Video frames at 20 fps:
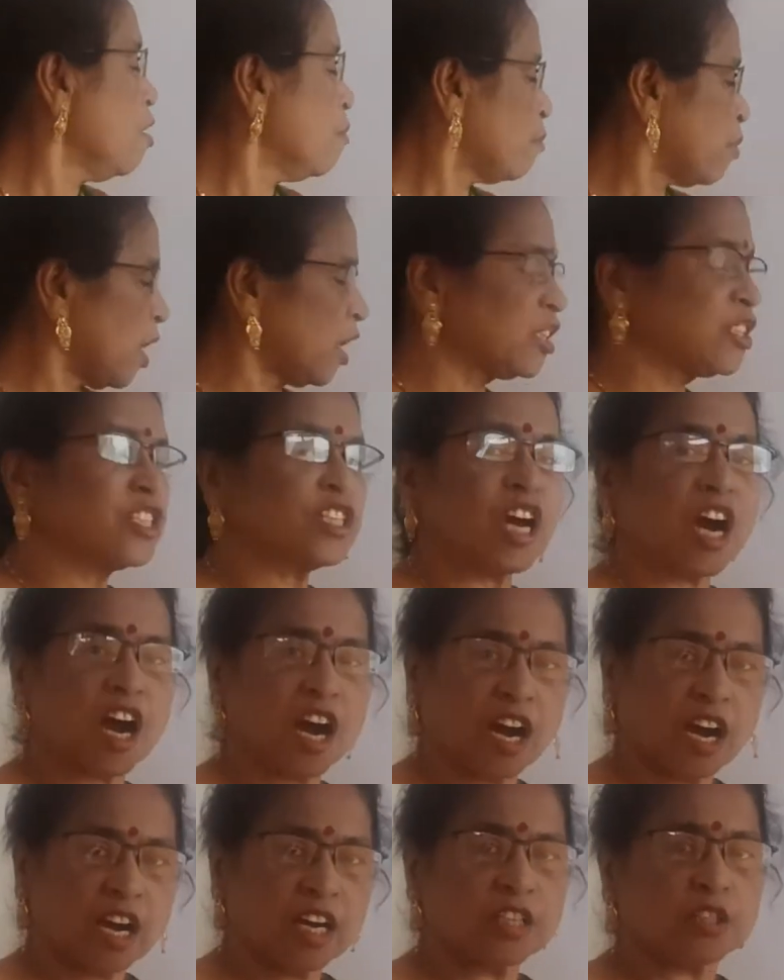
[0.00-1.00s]
plus
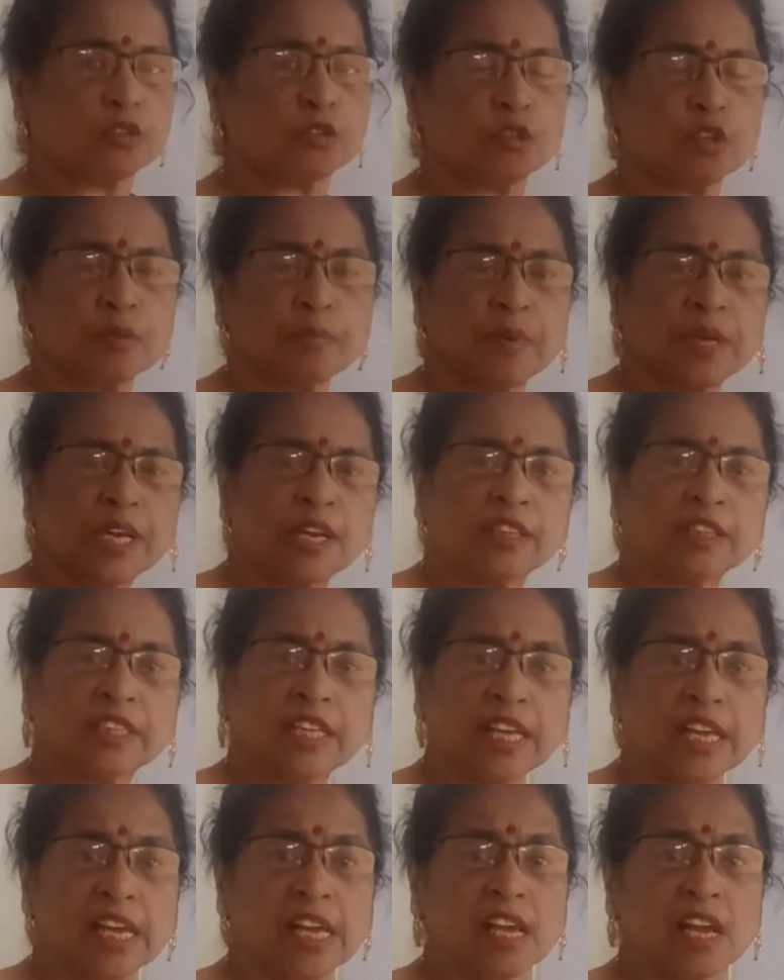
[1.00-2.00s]
charge should be on
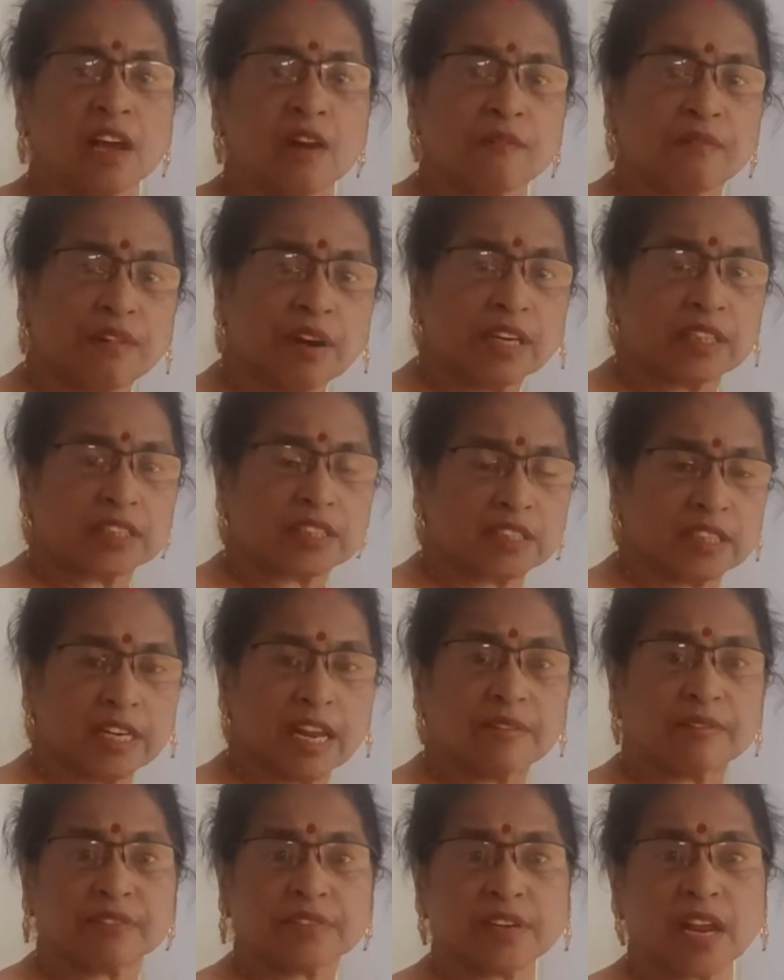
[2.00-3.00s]
the first
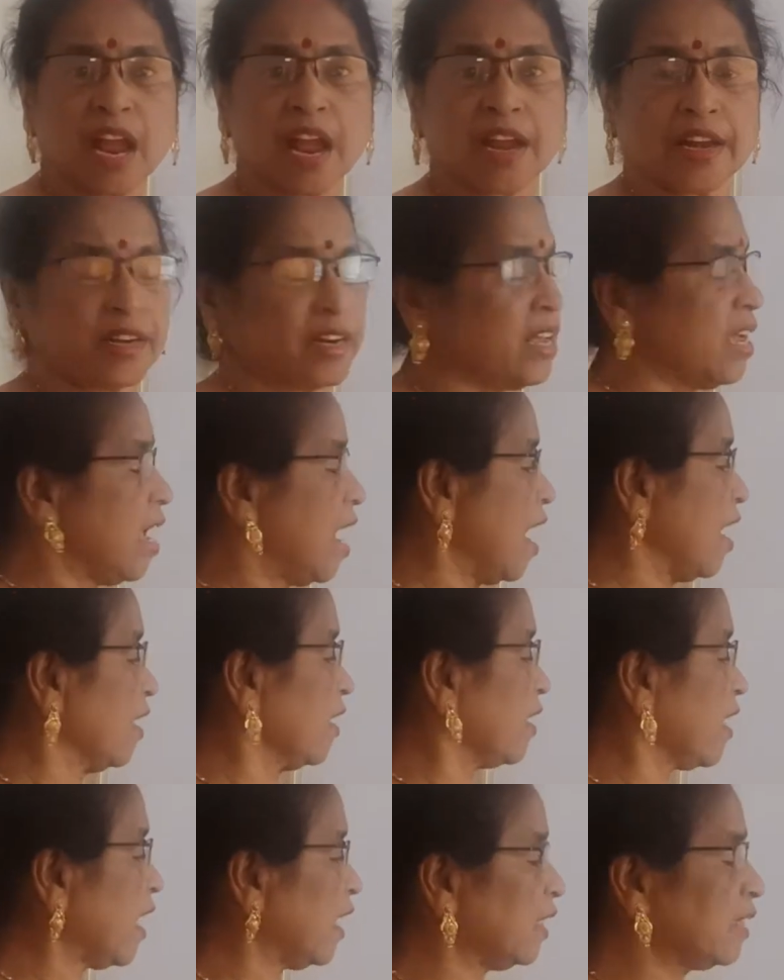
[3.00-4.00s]
left side
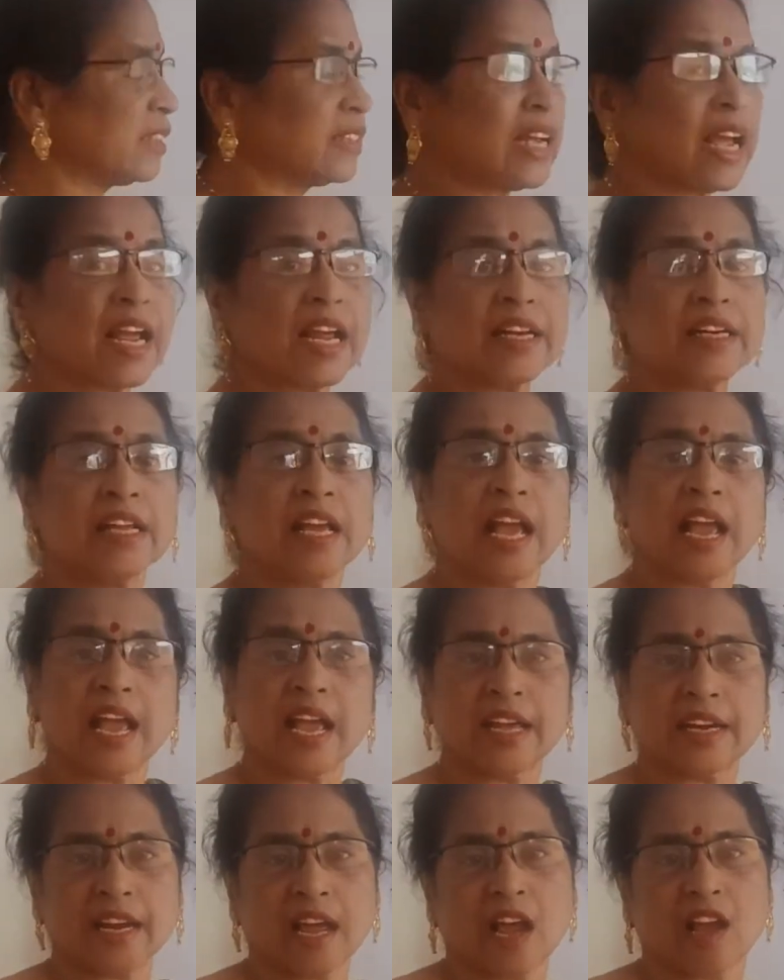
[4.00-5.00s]
and right side
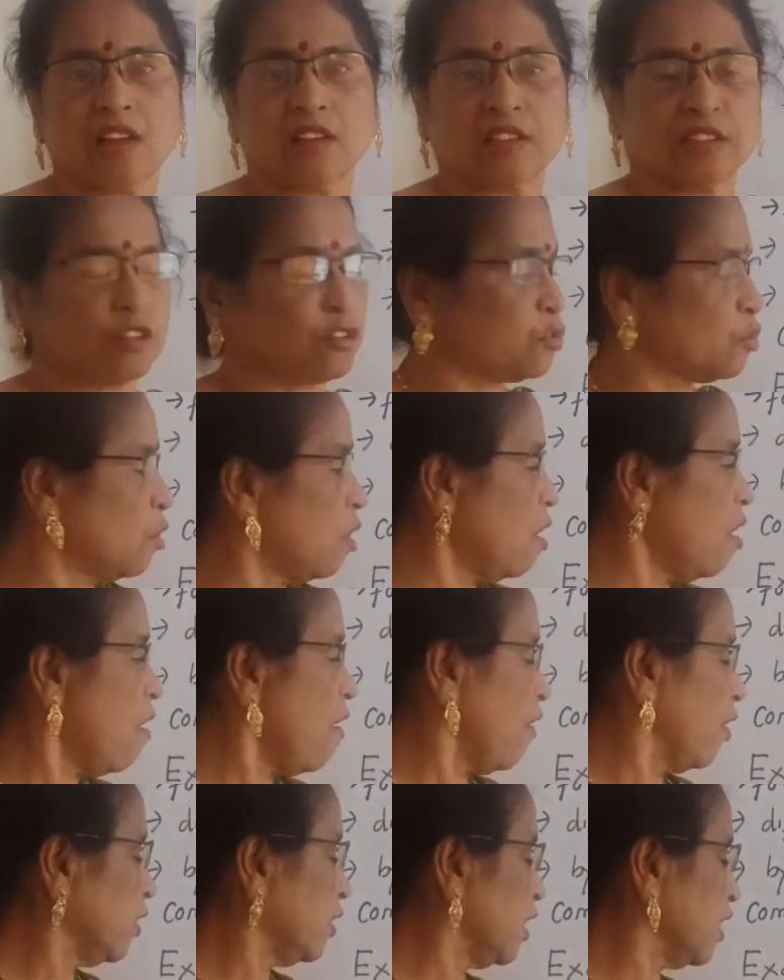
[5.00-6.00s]
anion.
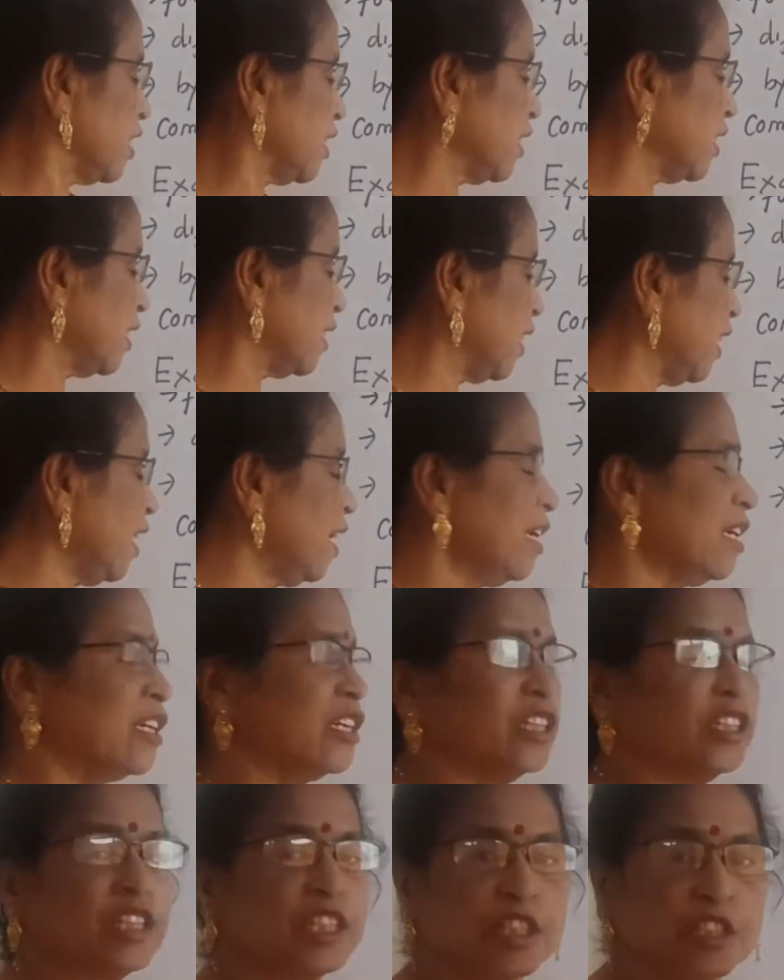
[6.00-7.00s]
So this is the
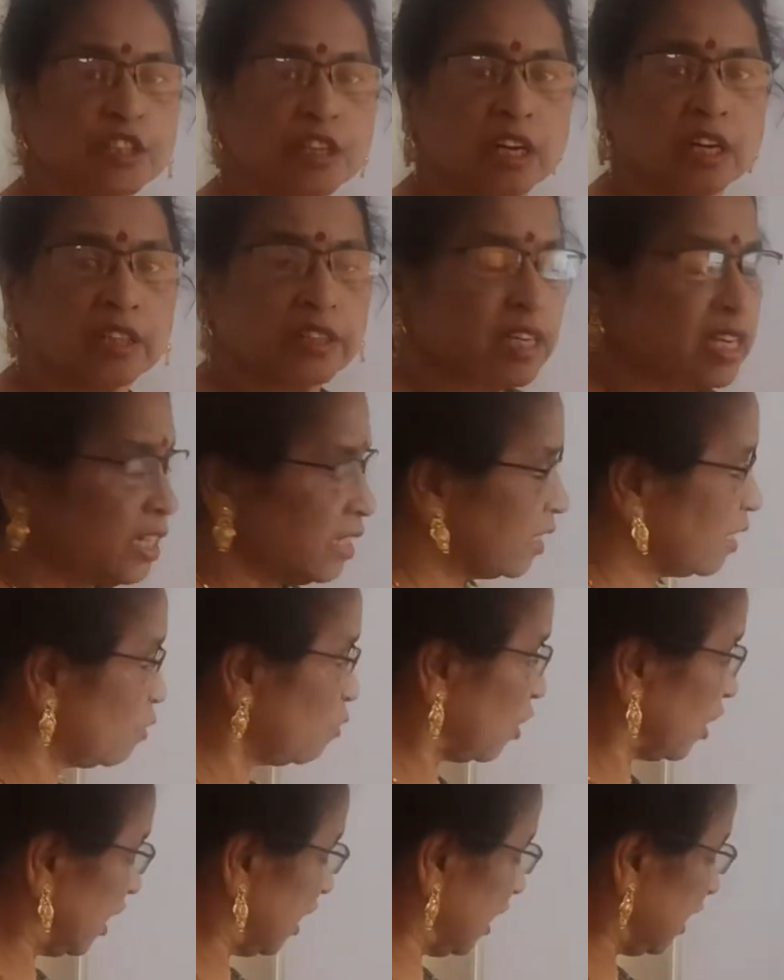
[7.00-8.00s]
result. Then
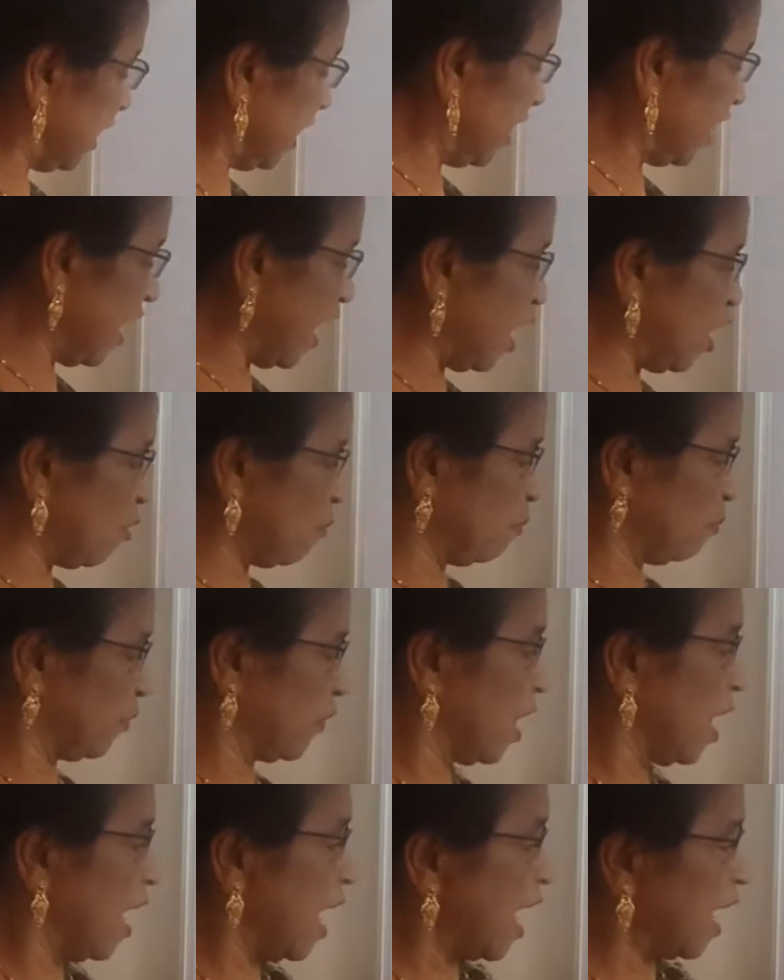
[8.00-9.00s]
what is the name?
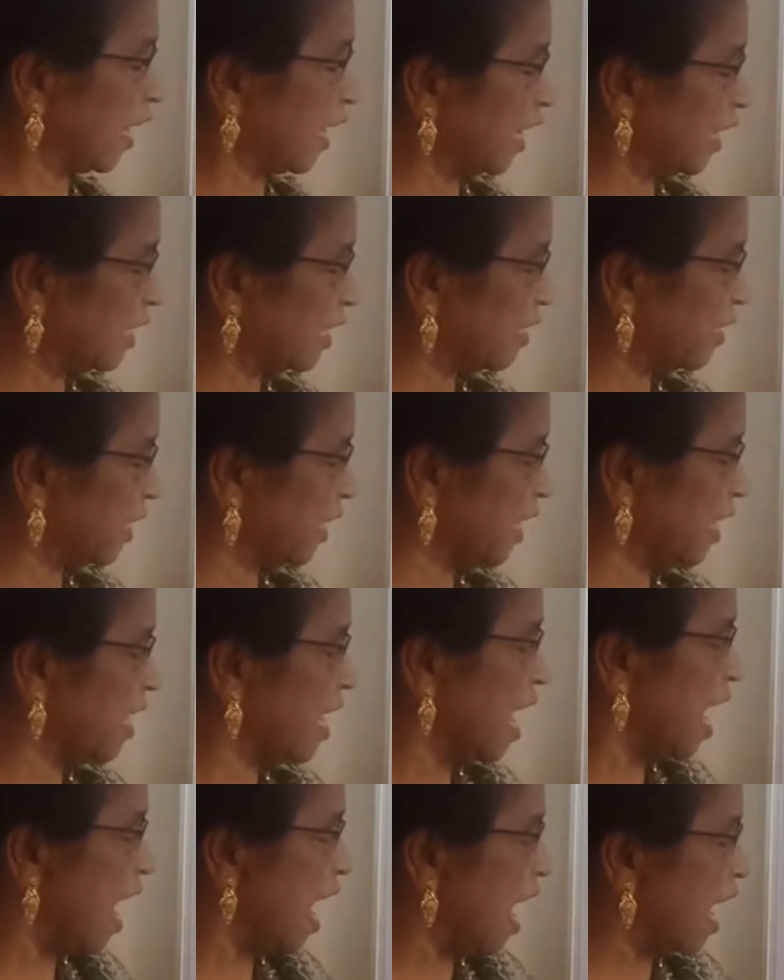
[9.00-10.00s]
Again see,
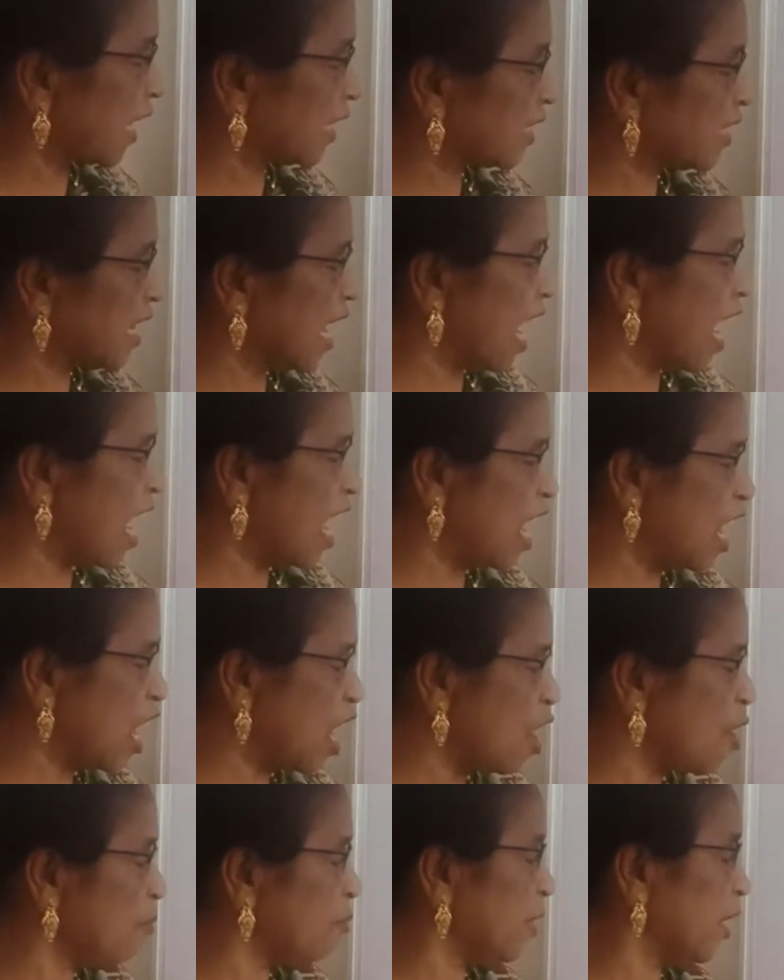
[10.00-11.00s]

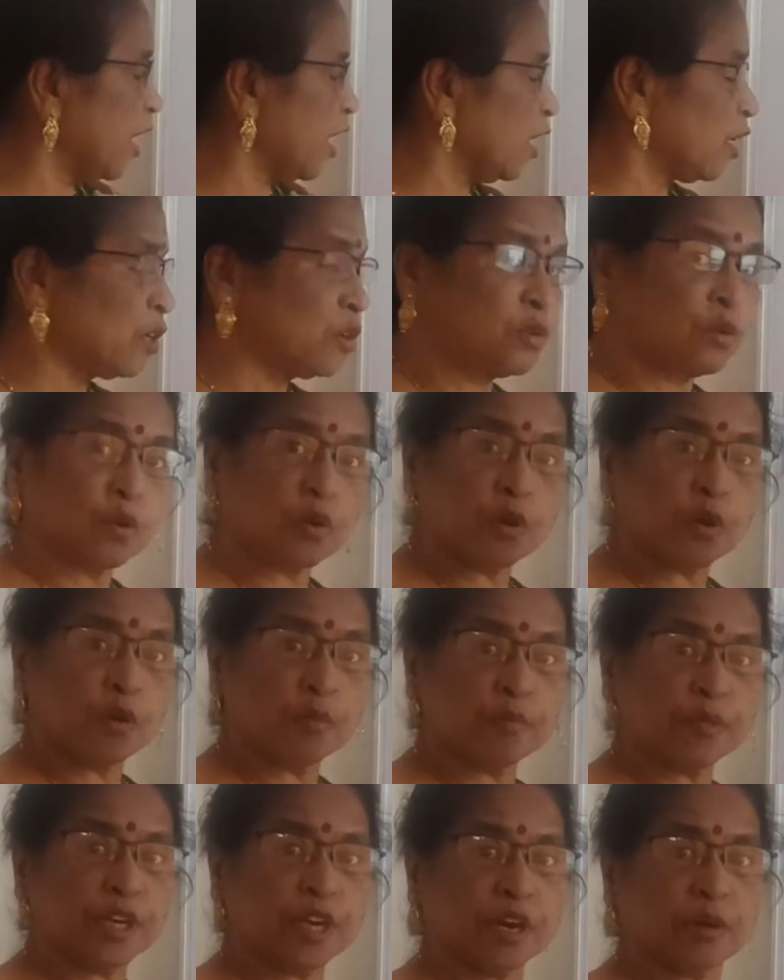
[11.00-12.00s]
hexaamine
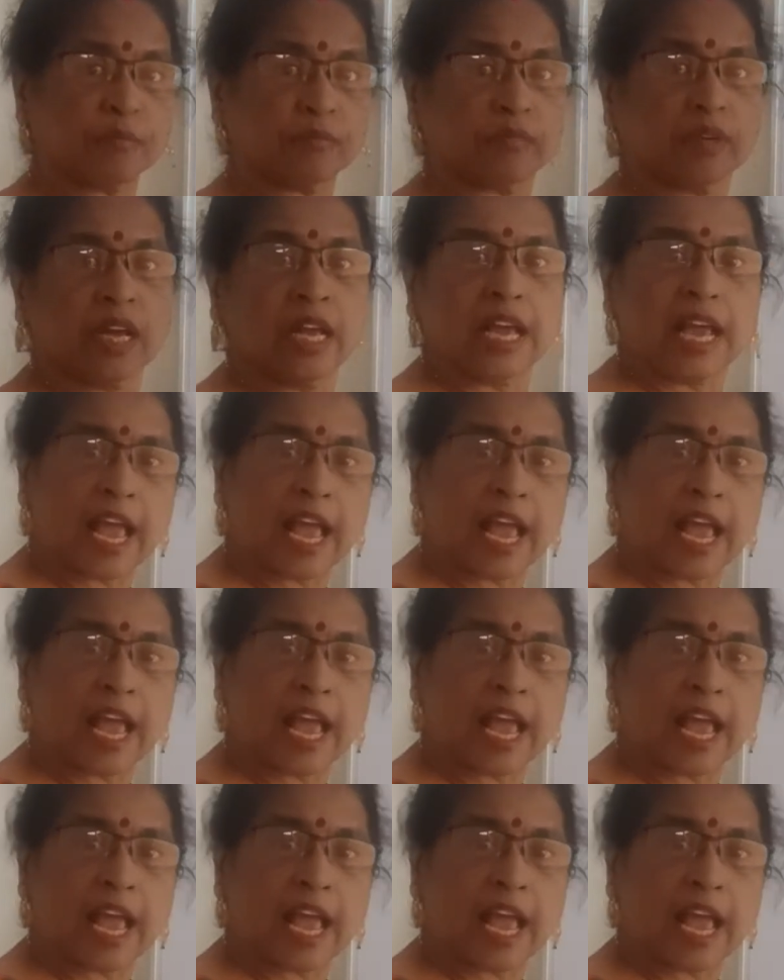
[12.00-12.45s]
chromium.